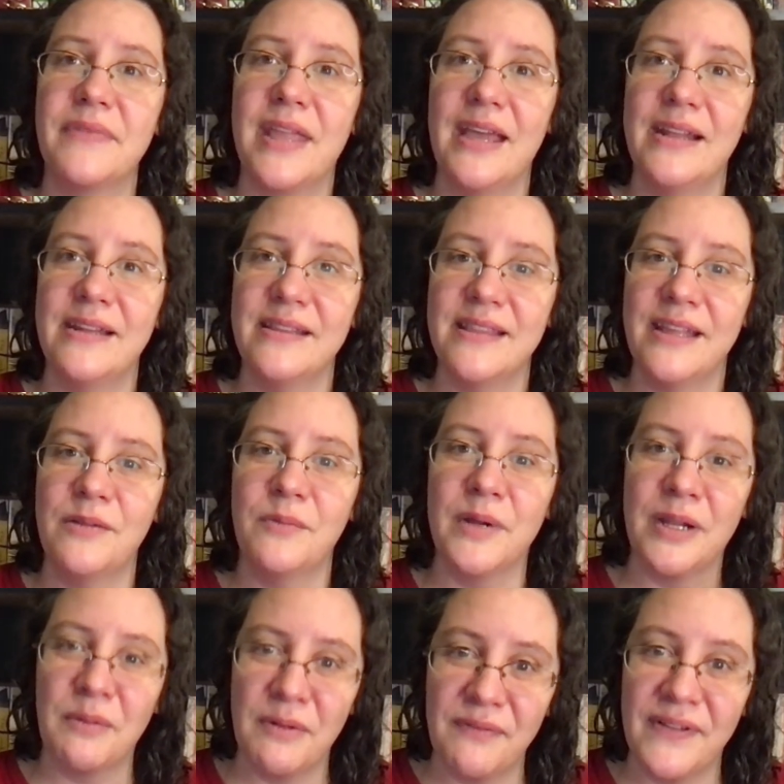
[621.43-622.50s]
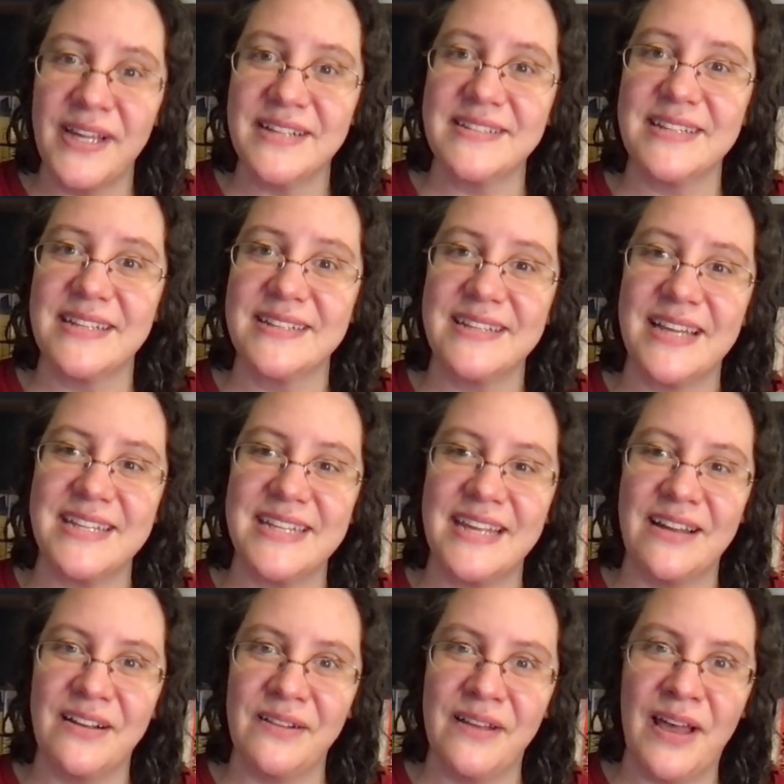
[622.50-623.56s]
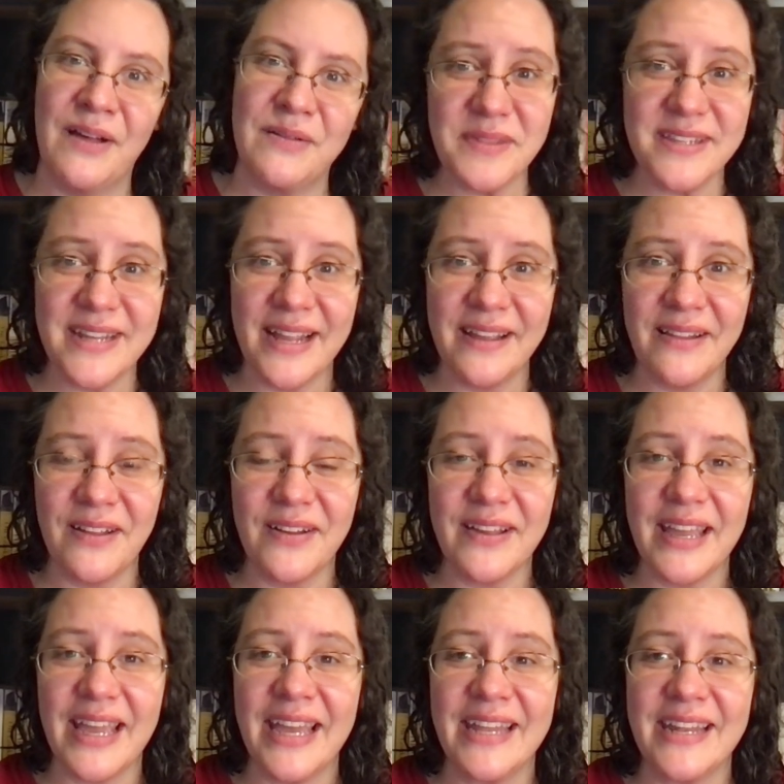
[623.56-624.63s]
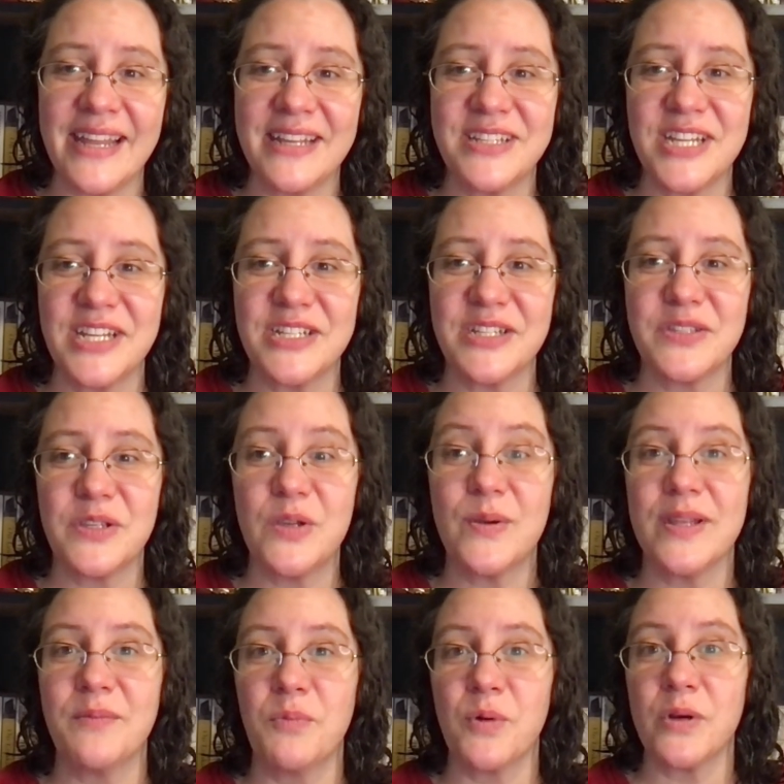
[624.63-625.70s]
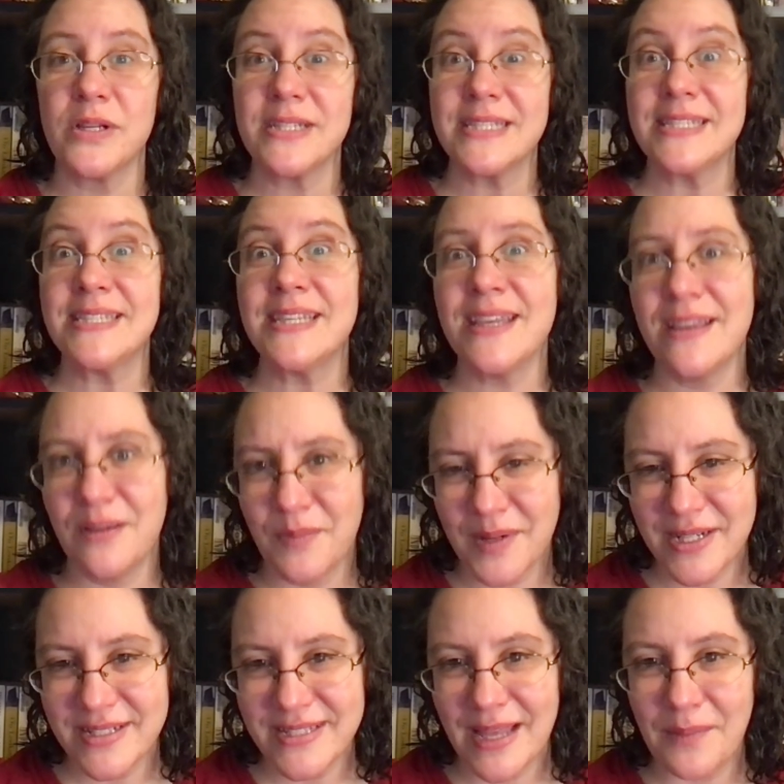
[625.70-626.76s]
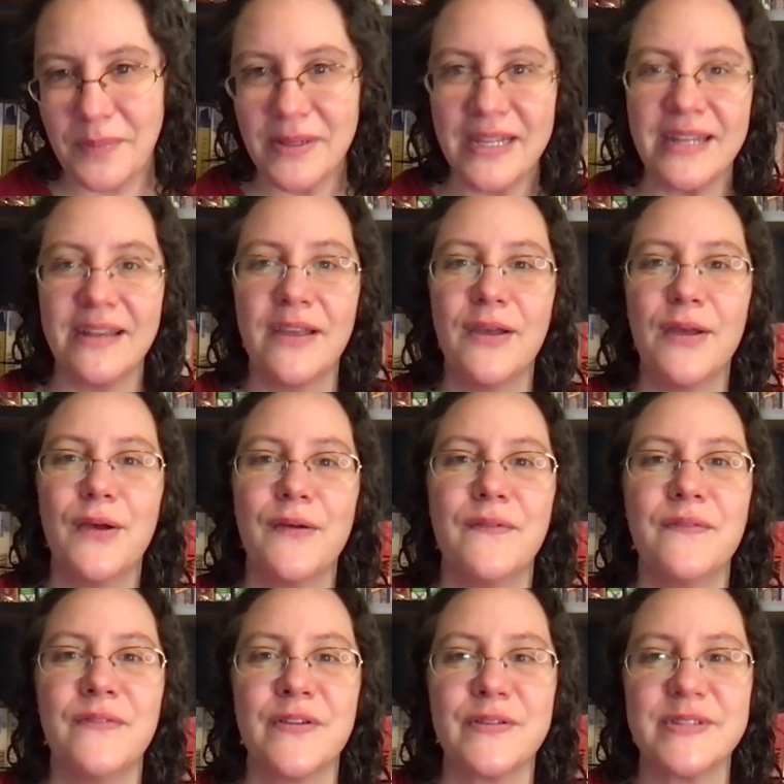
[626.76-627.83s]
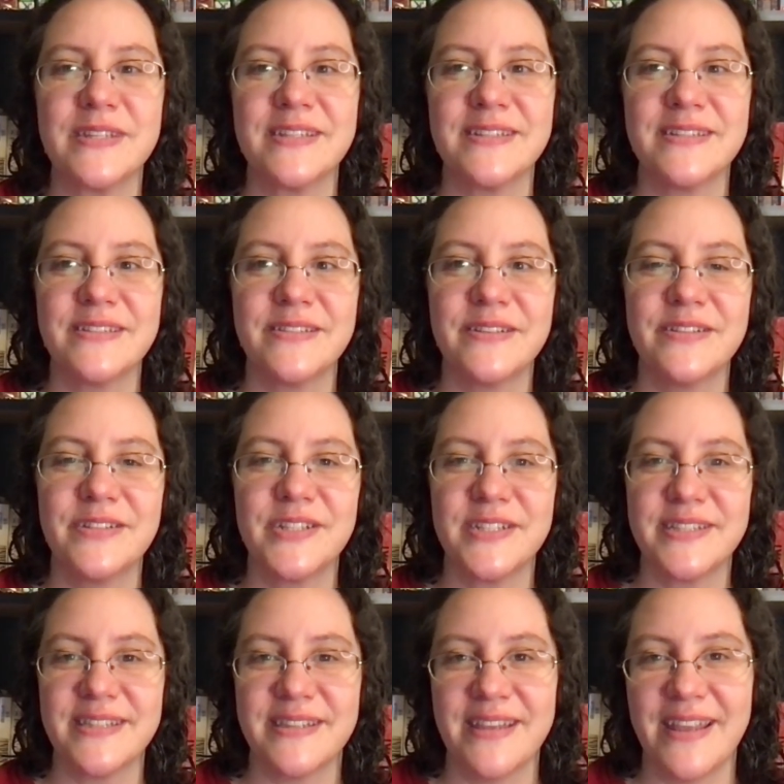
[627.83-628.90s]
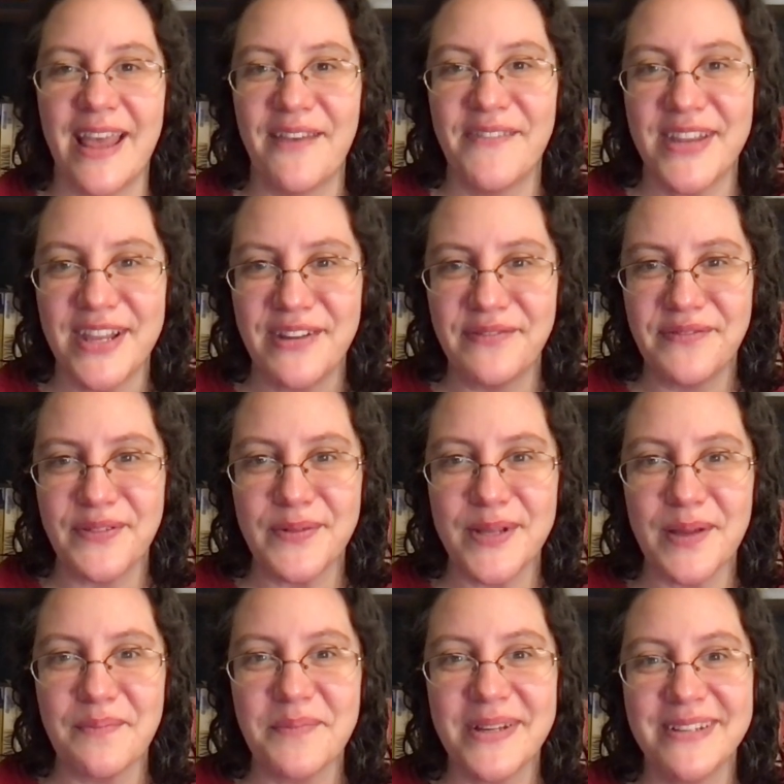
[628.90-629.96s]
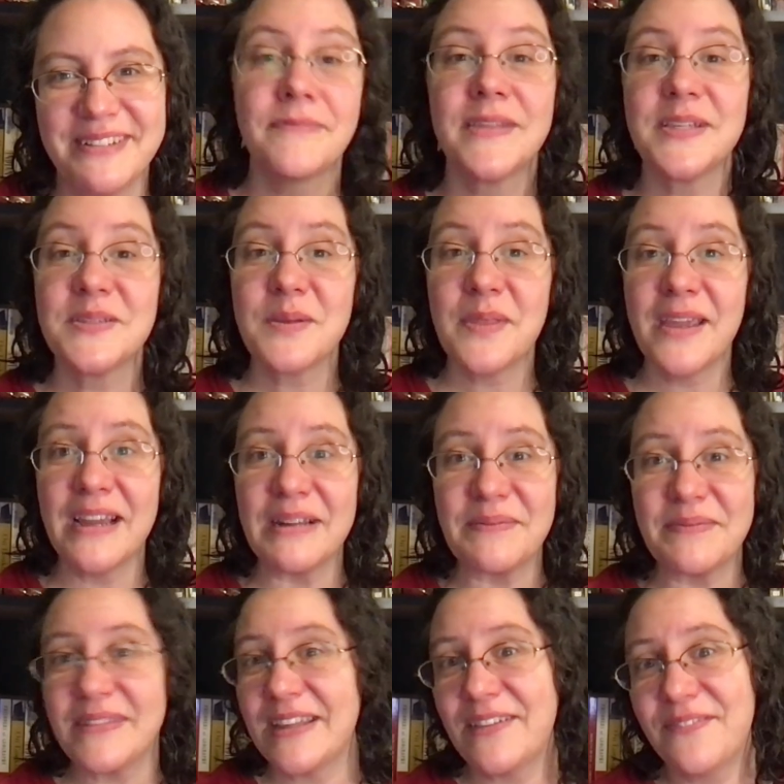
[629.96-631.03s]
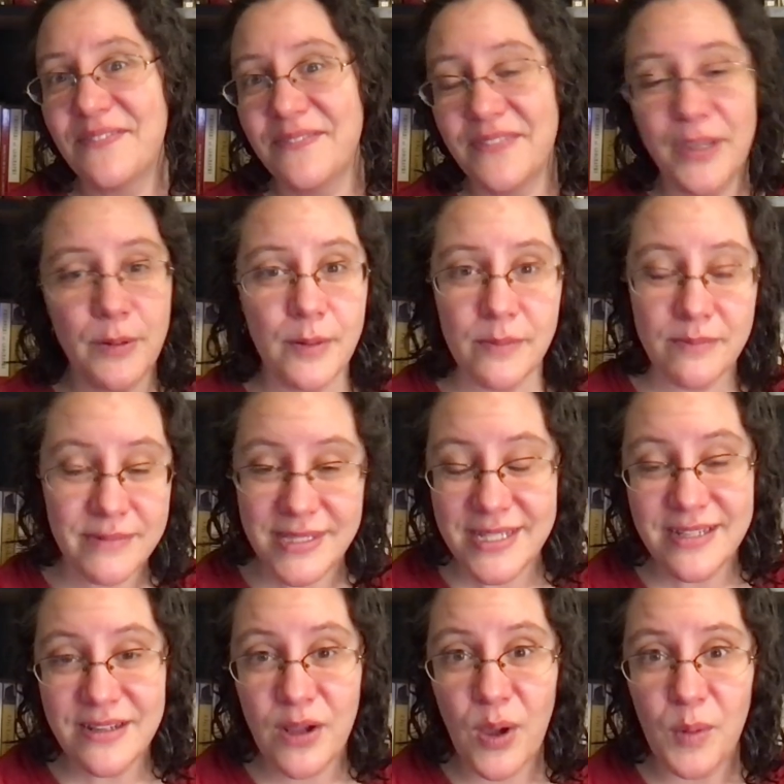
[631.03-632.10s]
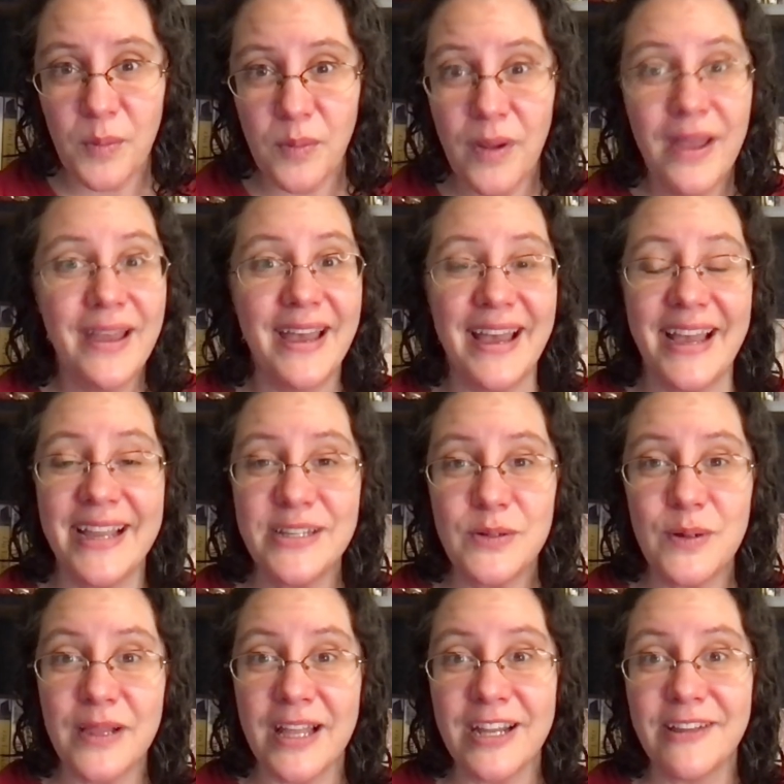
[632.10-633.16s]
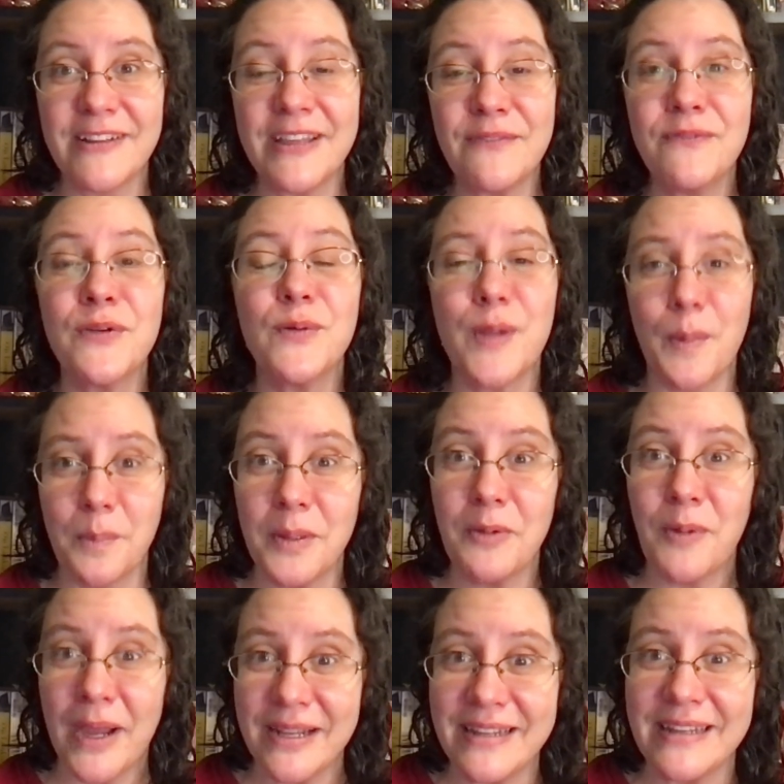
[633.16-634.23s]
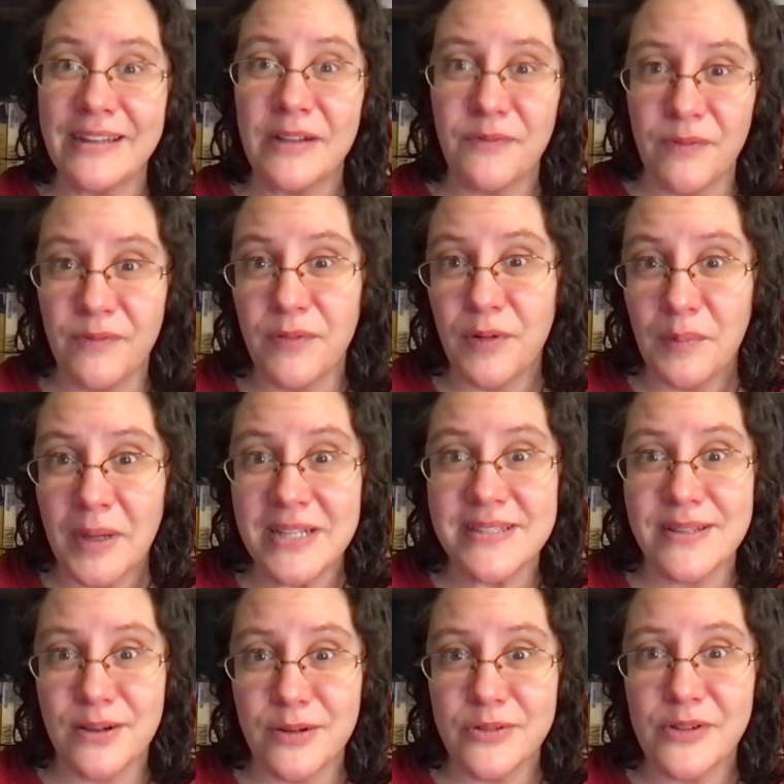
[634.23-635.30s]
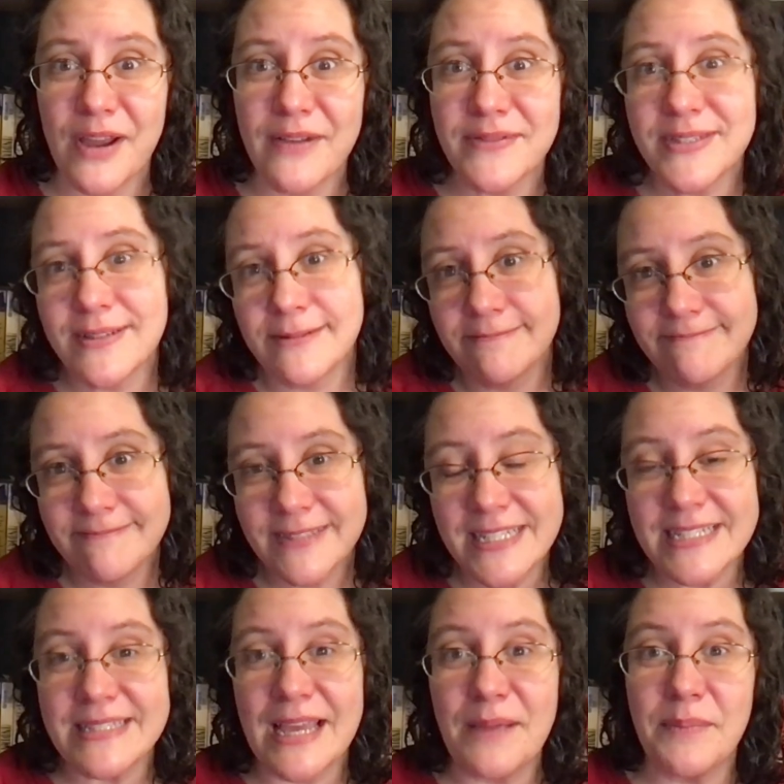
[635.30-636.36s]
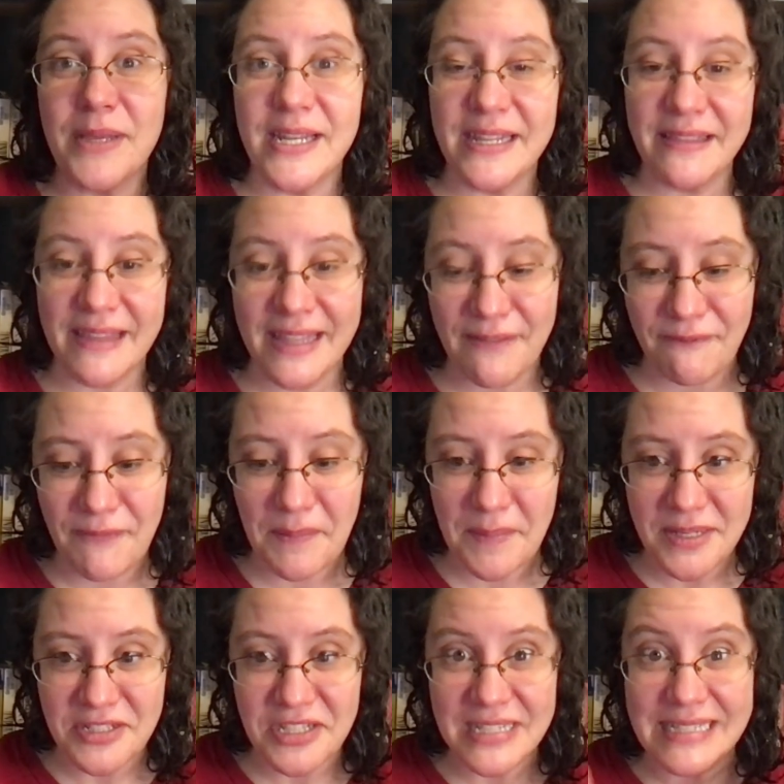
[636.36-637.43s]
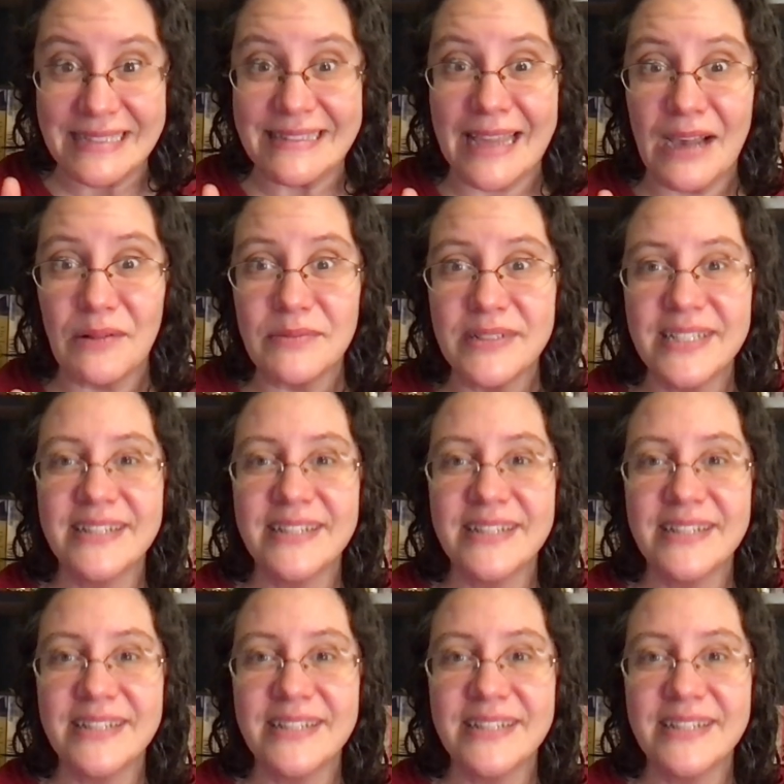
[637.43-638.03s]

And then when I revise it, I take out the dialogue and I change it so you can more see what is happening versus just have an info dump. So there, if you didn't know, I do a lot of info dumpy writing for my zero drafts because I'm getting the information down.